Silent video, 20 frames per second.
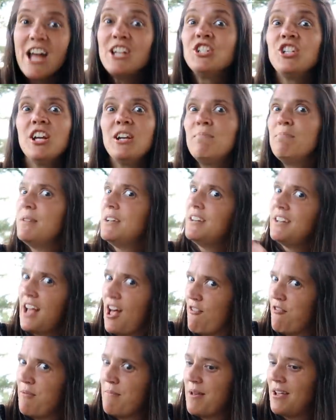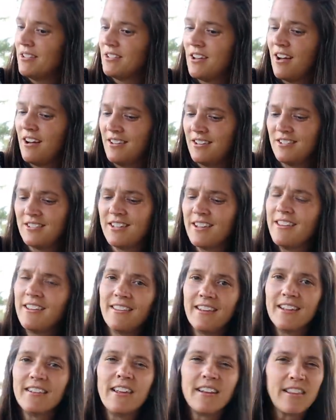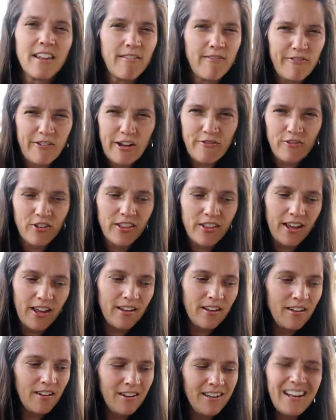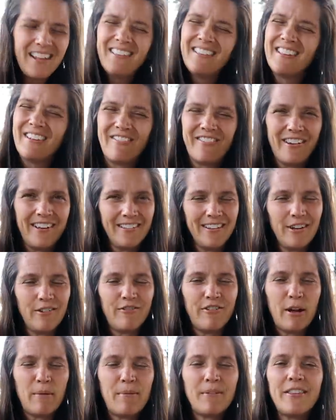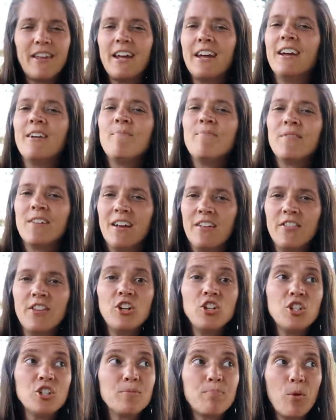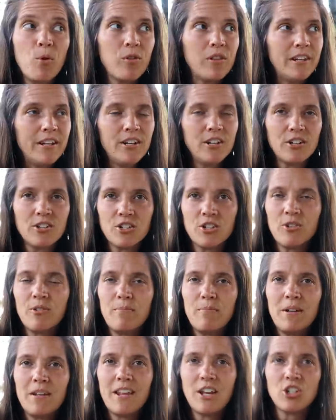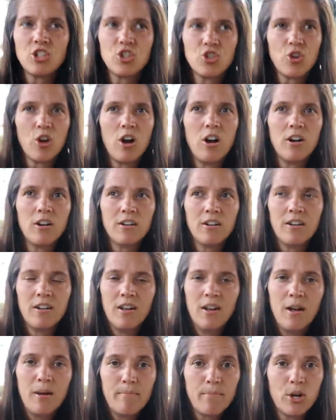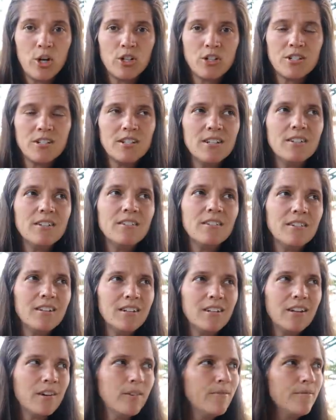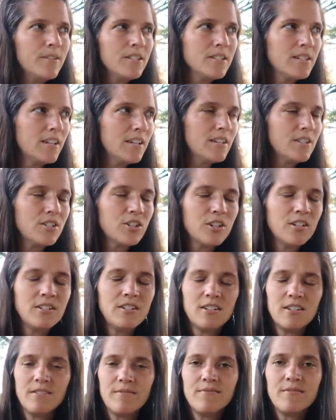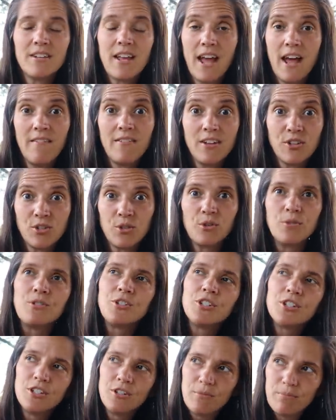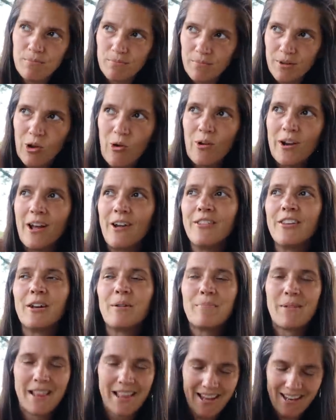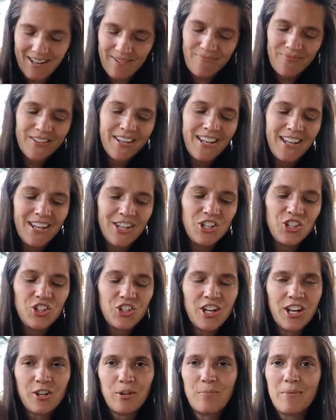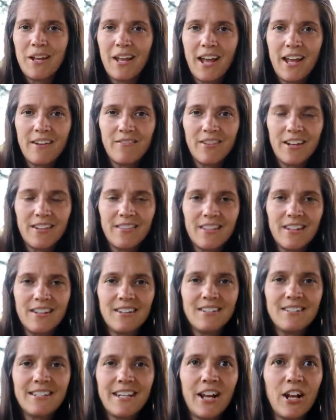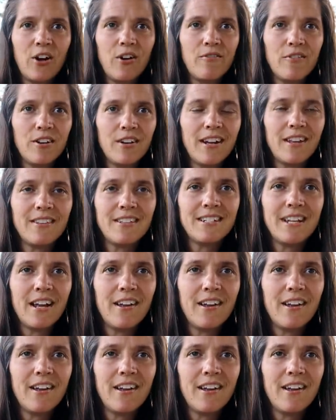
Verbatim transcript: and Jaden being an alpha male dog, can you say that they like they fight for that? Not that they fight, they don't fight, but they they're just both leaders. So to mm -hmm. be that mm-hmm. strong person, you know, it's like it's good to have that. So she'll be going out and it'll be like Jaden will be kind of like the takeover. Stepping